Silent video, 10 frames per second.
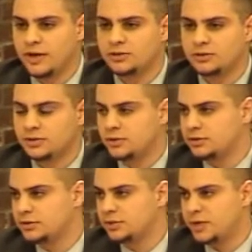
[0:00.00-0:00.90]
Well,
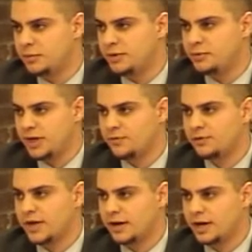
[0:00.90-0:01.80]
obviously, they
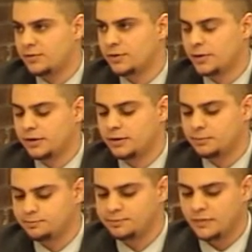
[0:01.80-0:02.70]
implement
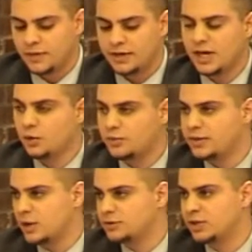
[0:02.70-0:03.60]
policy. We
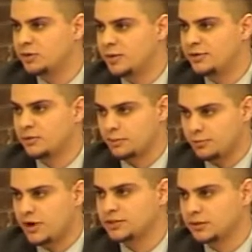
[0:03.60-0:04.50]
set the policy and they
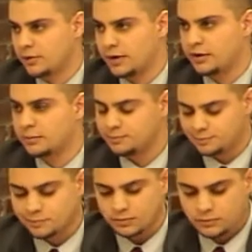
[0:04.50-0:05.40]
implement it. And I
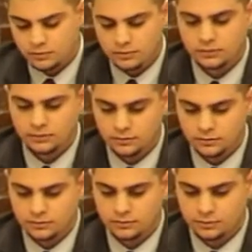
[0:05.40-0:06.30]
think the
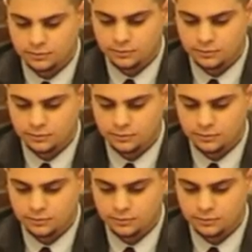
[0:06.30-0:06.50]
relationship is